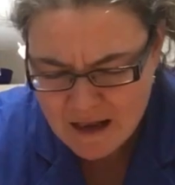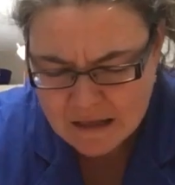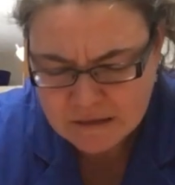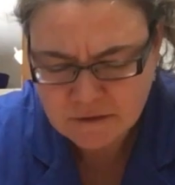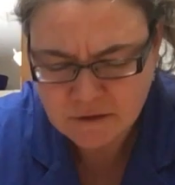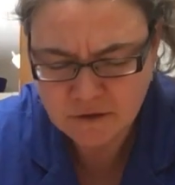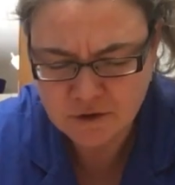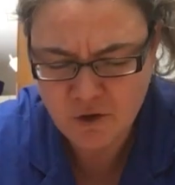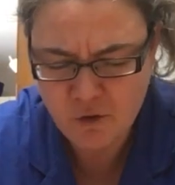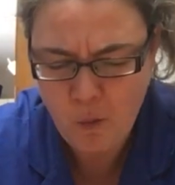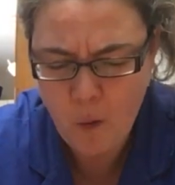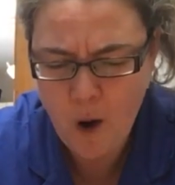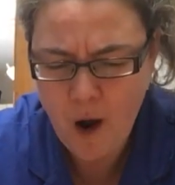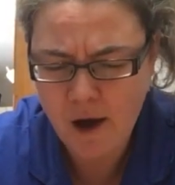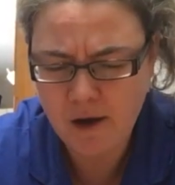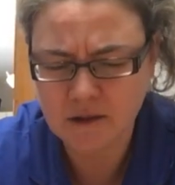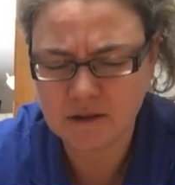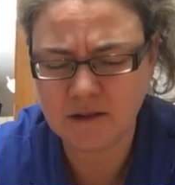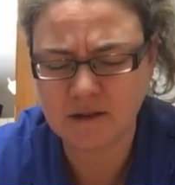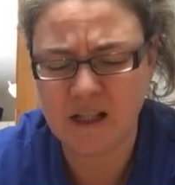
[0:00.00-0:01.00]
If you
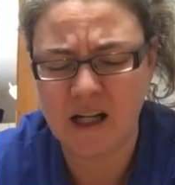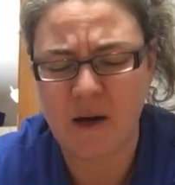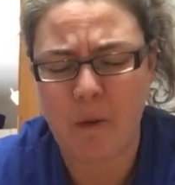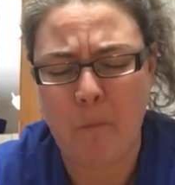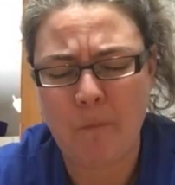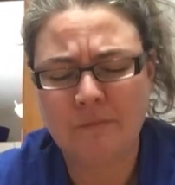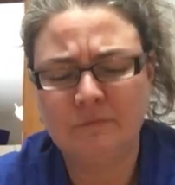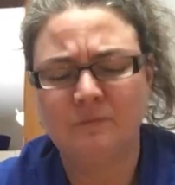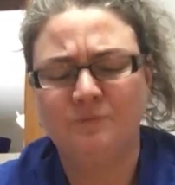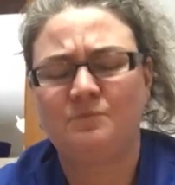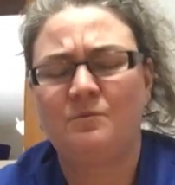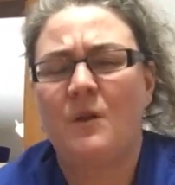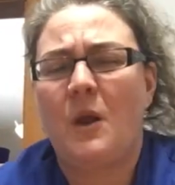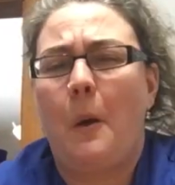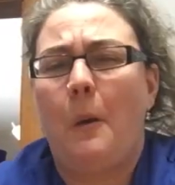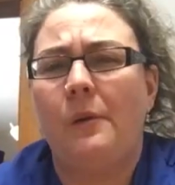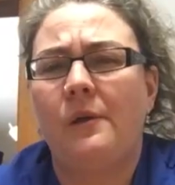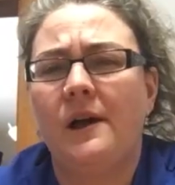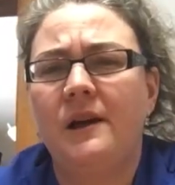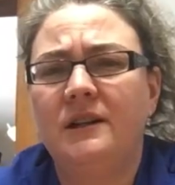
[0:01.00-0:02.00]
want to like
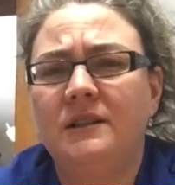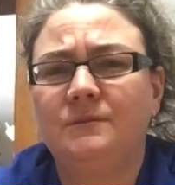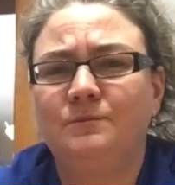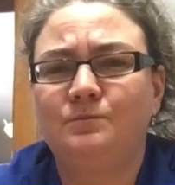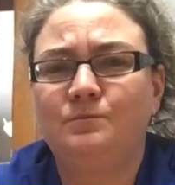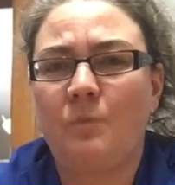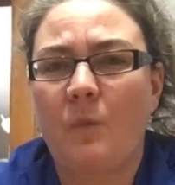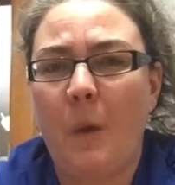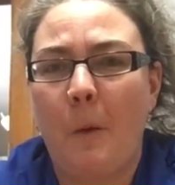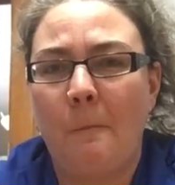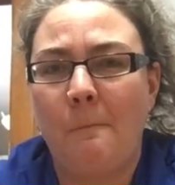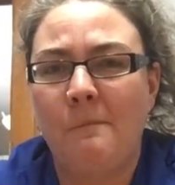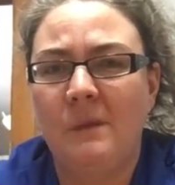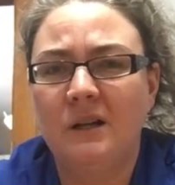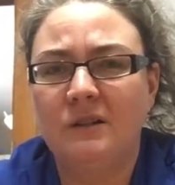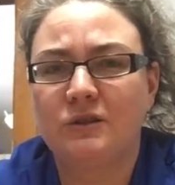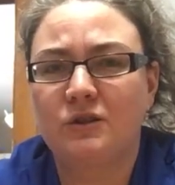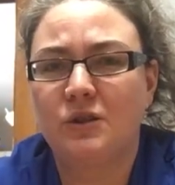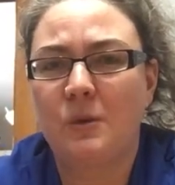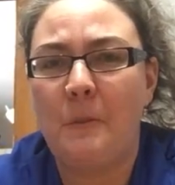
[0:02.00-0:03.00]
let it
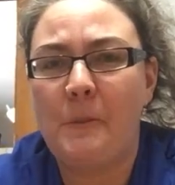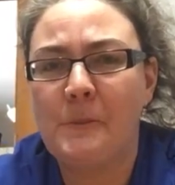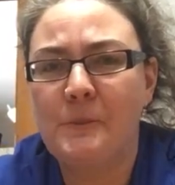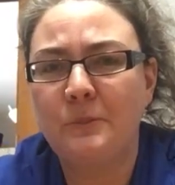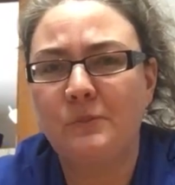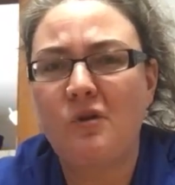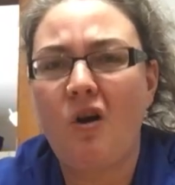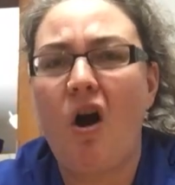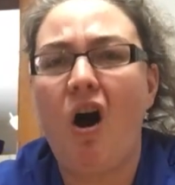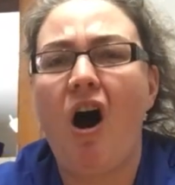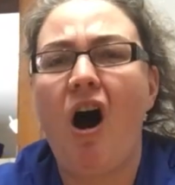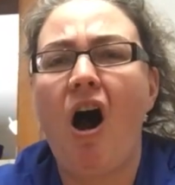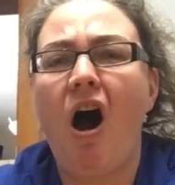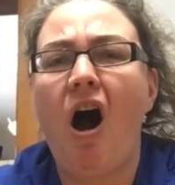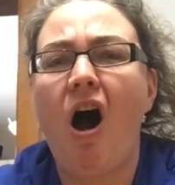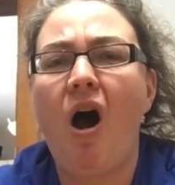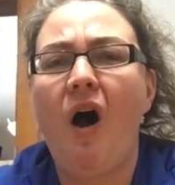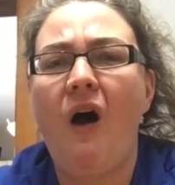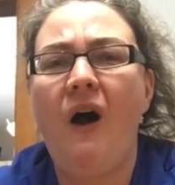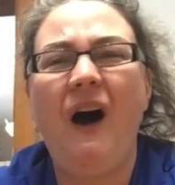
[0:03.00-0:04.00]
mix
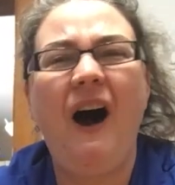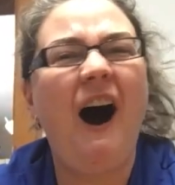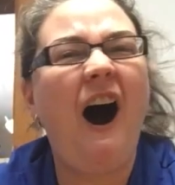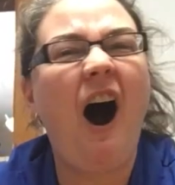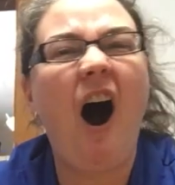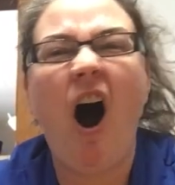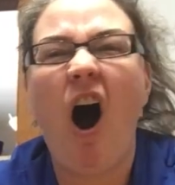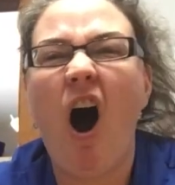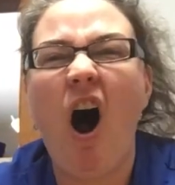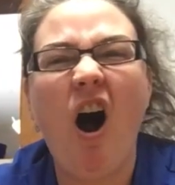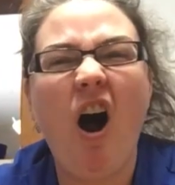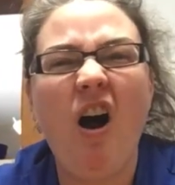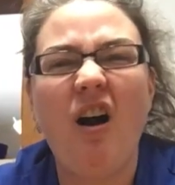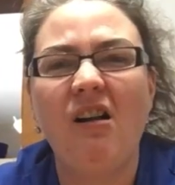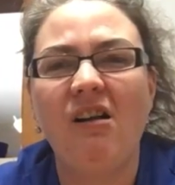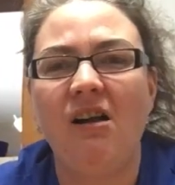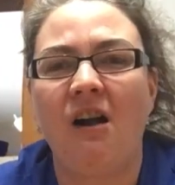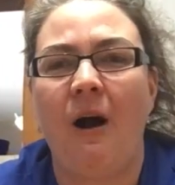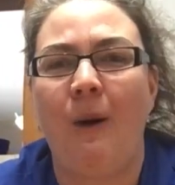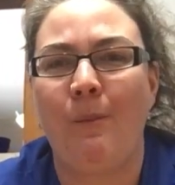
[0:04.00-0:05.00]

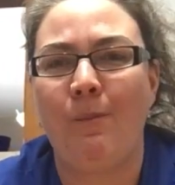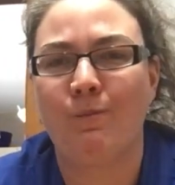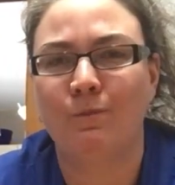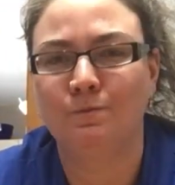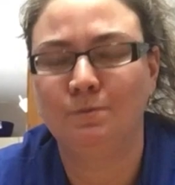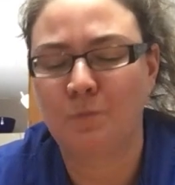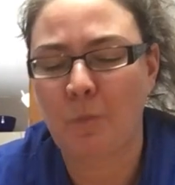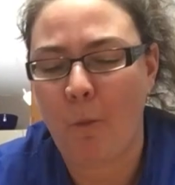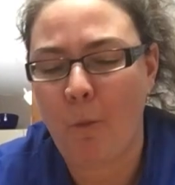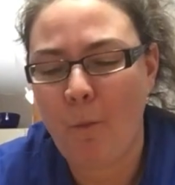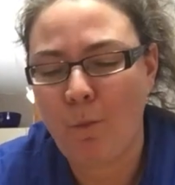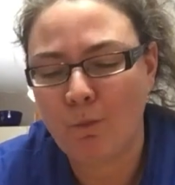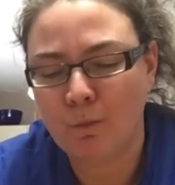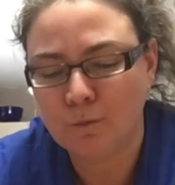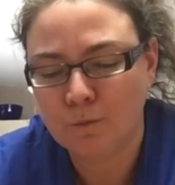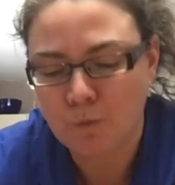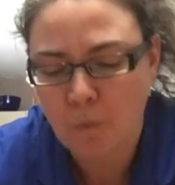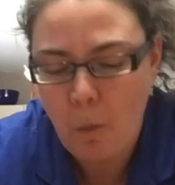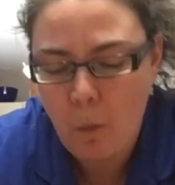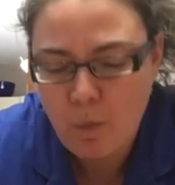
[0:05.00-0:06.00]
all up,
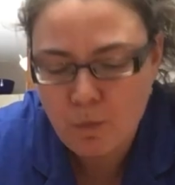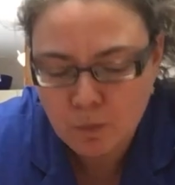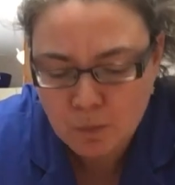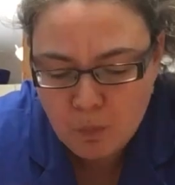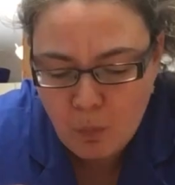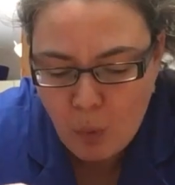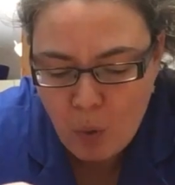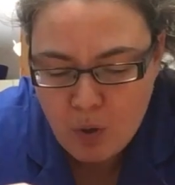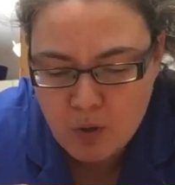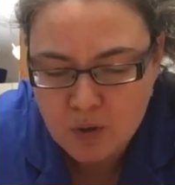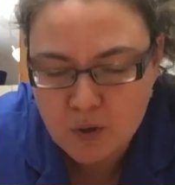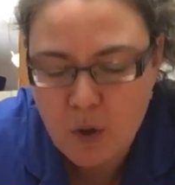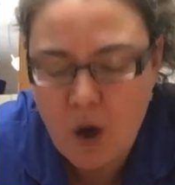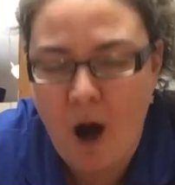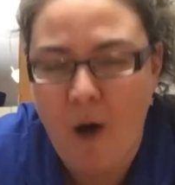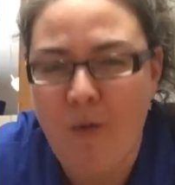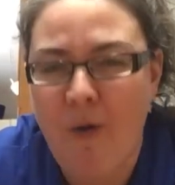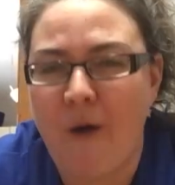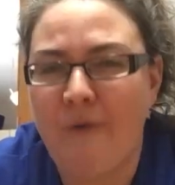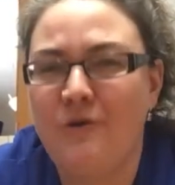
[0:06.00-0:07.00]

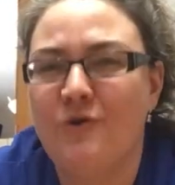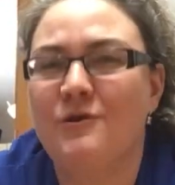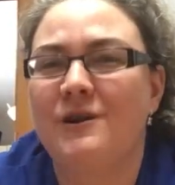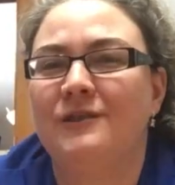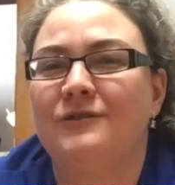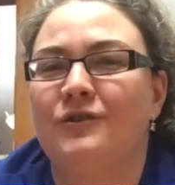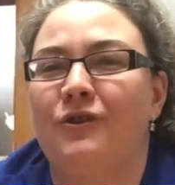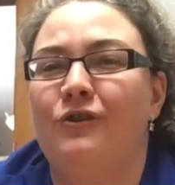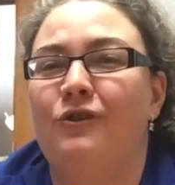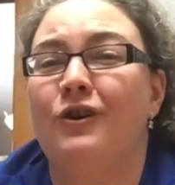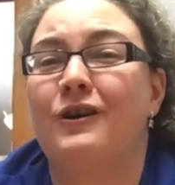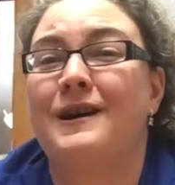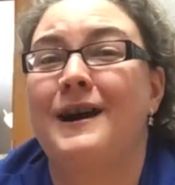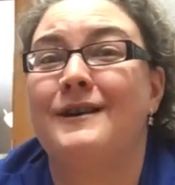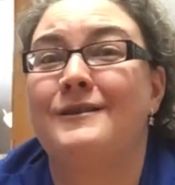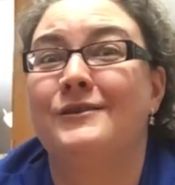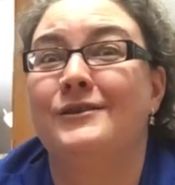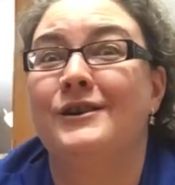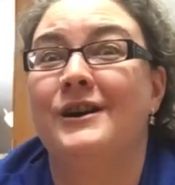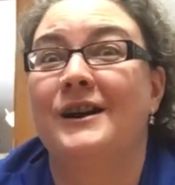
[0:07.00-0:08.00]
and then you got to look at
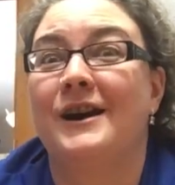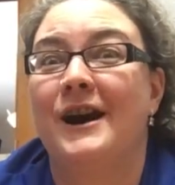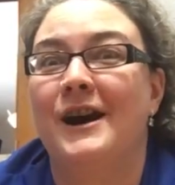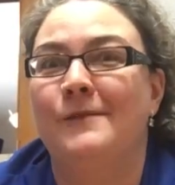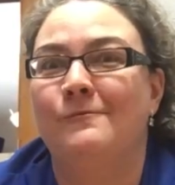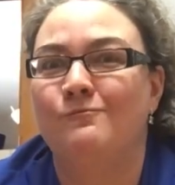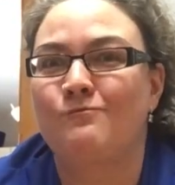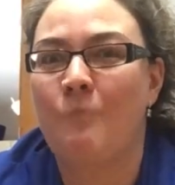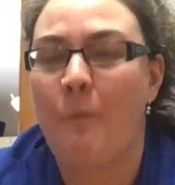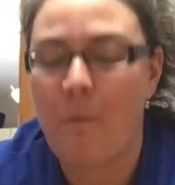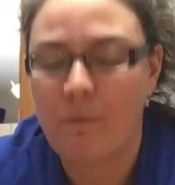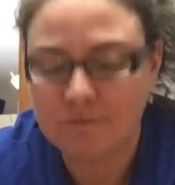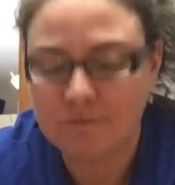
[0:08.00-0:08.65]
it again.